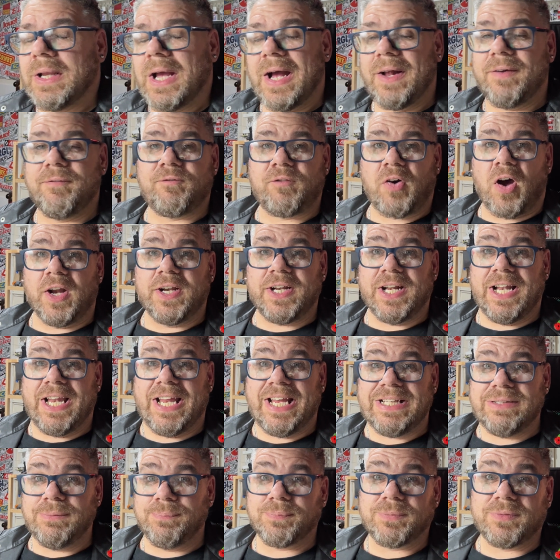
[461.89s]
And
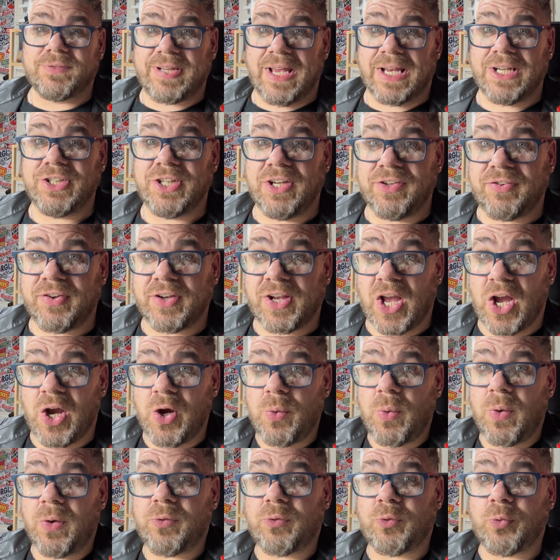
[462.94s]
finally, 10 years
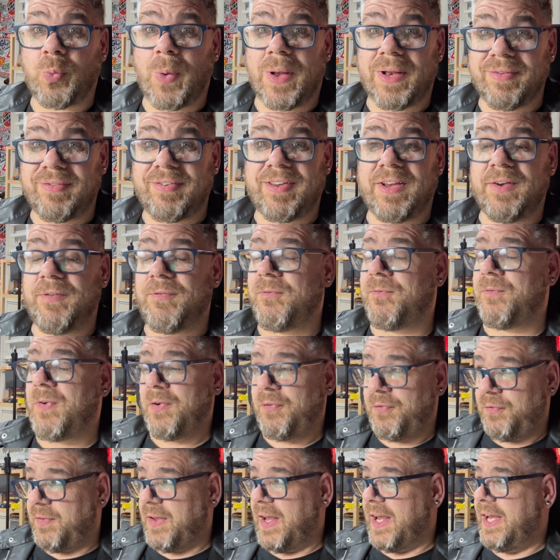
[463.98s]
ago,
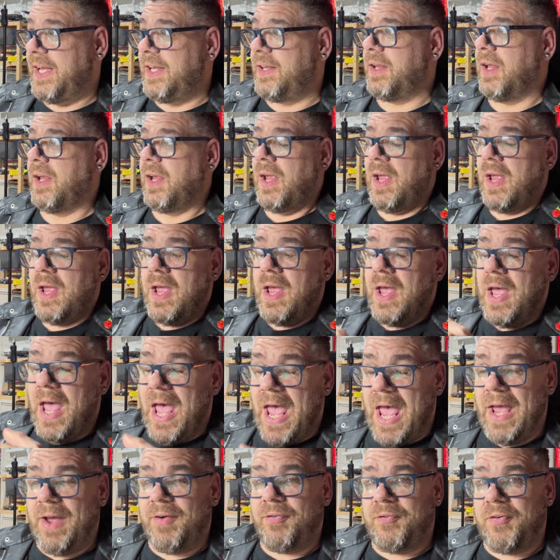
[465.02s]
2015,
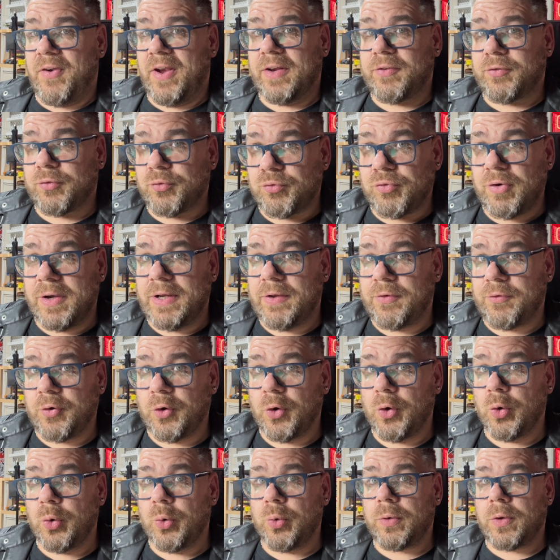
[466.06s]
Airfix
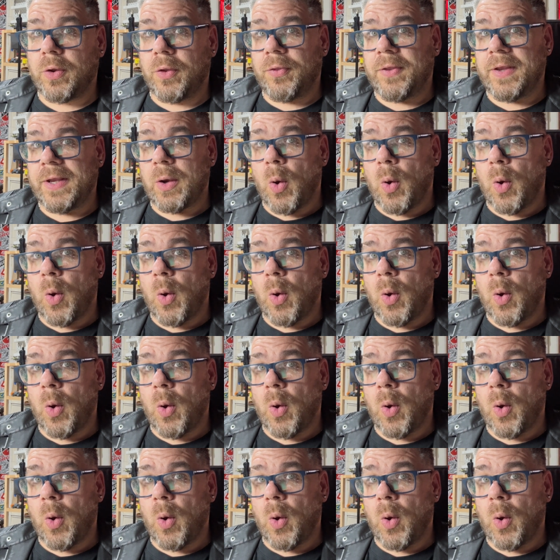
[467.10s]
retooled the